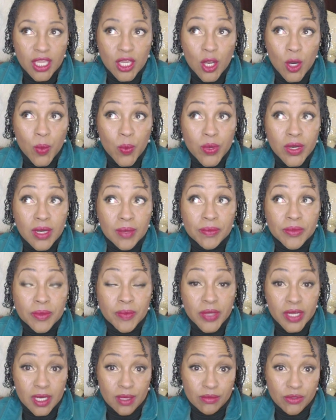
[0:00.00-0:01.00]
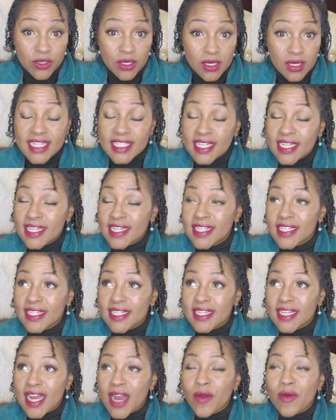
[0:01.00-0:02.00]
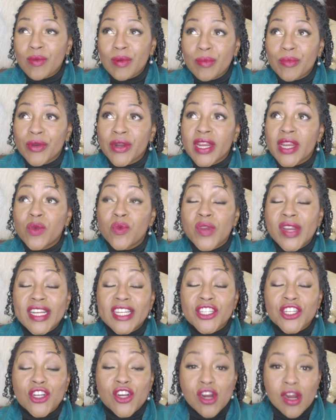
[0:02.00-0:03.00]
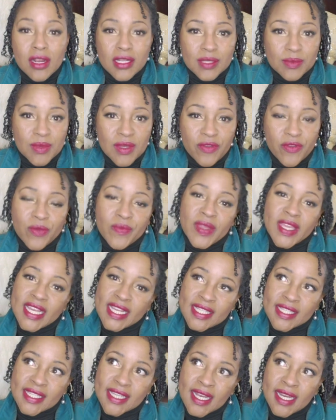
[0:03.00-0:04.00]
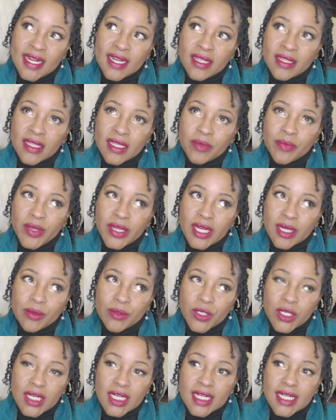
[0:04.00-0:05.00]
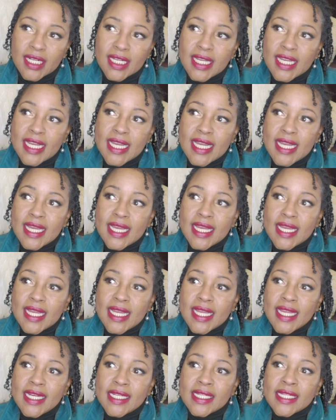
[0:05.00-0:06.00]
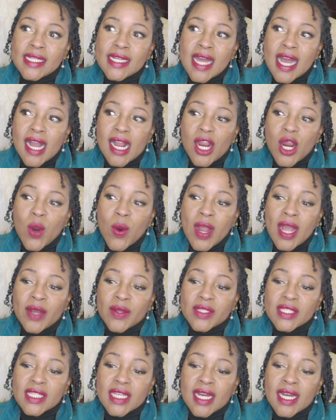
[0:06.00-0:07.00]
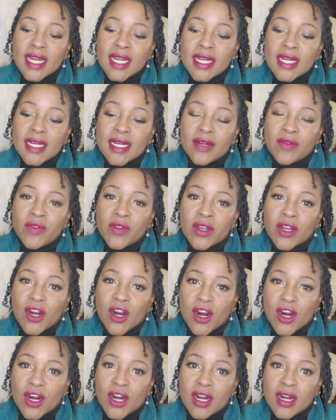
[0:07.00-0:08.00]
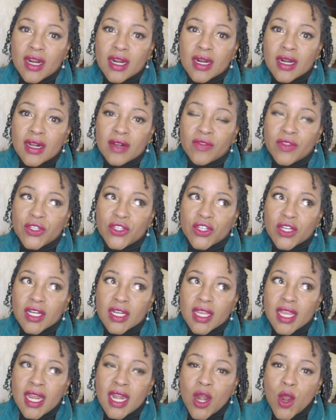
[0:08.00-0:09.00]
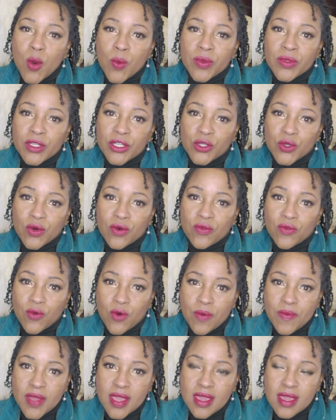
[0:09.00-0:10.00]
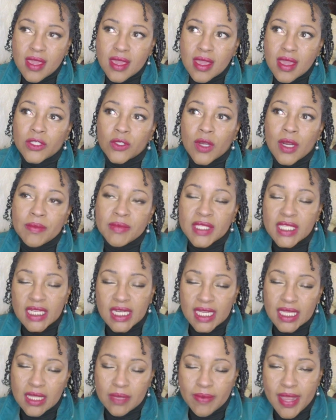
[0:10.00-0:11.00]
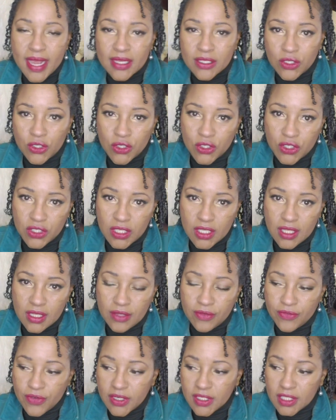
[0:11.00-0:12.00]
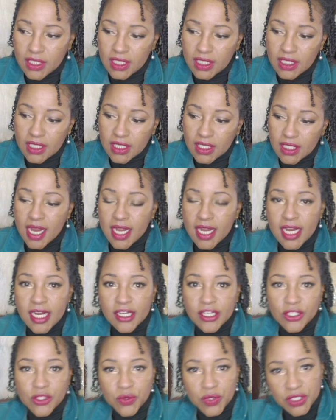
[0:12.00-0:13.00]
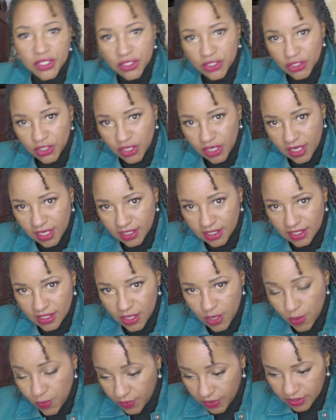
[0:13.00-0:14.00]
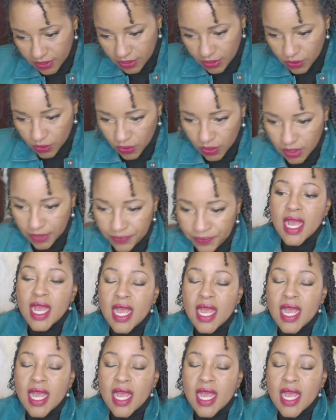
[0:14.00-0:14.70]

He opened up the pickup truck. He reached across me from the inside of the pickup truck. He did not go outside of the car, of the truck, and open the door for me. So I'm sitting in the passenger seat, in the front seat, and he just reaches across and opens the door.